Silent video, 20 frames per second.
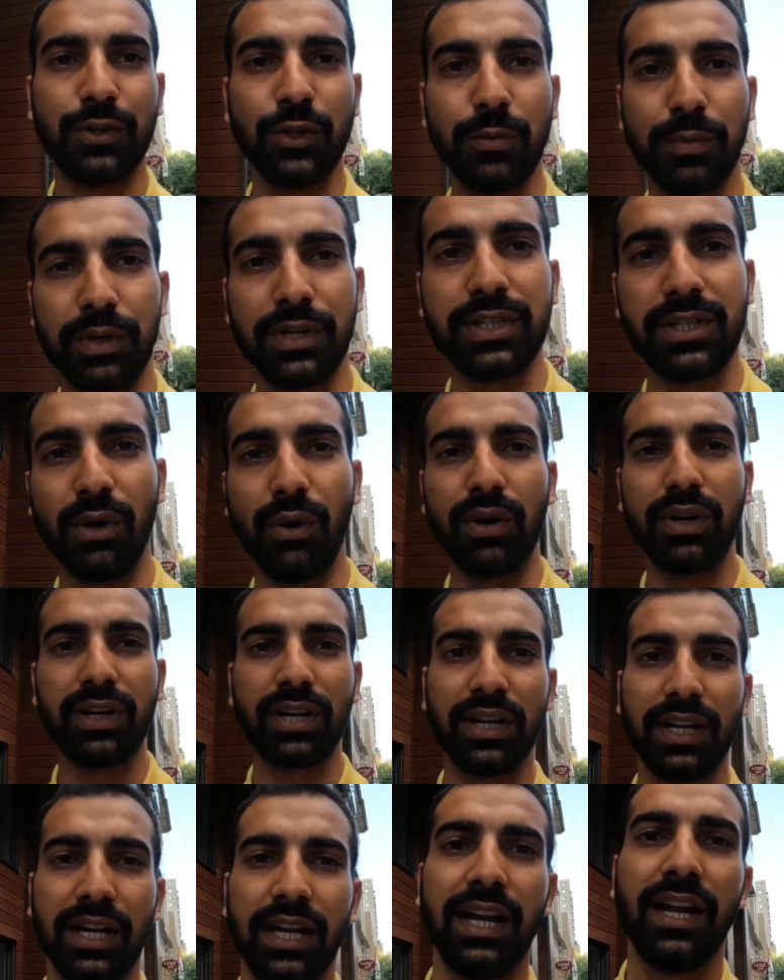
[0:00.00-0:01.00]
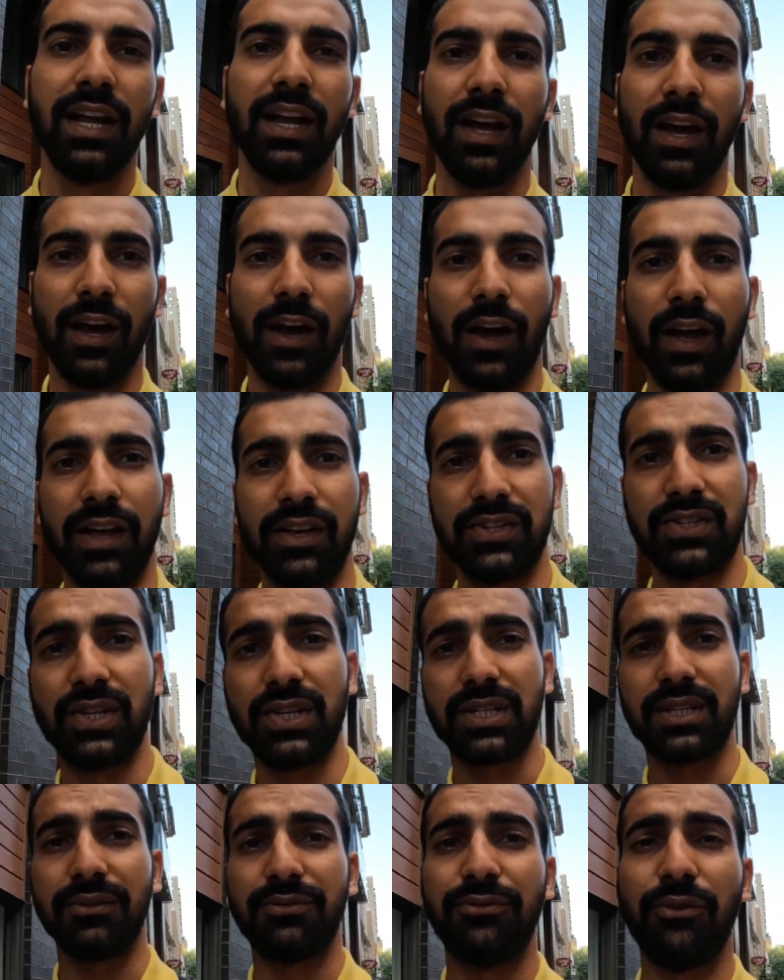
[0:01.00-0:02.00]
super stoked. Uh, is
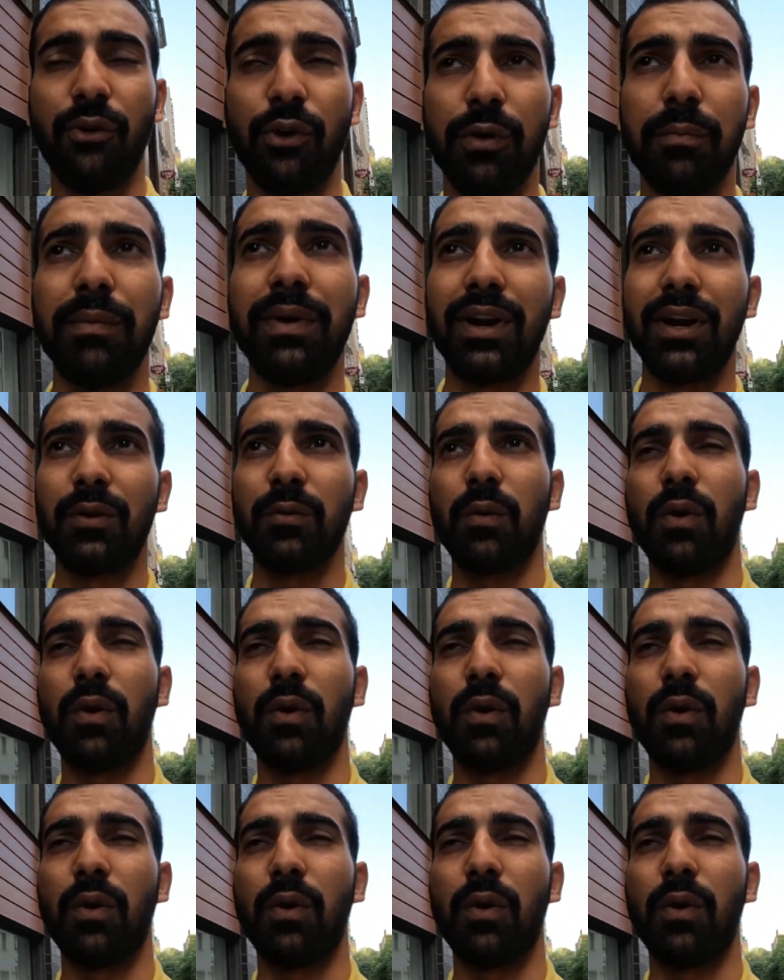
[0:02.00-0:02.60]
this the four minute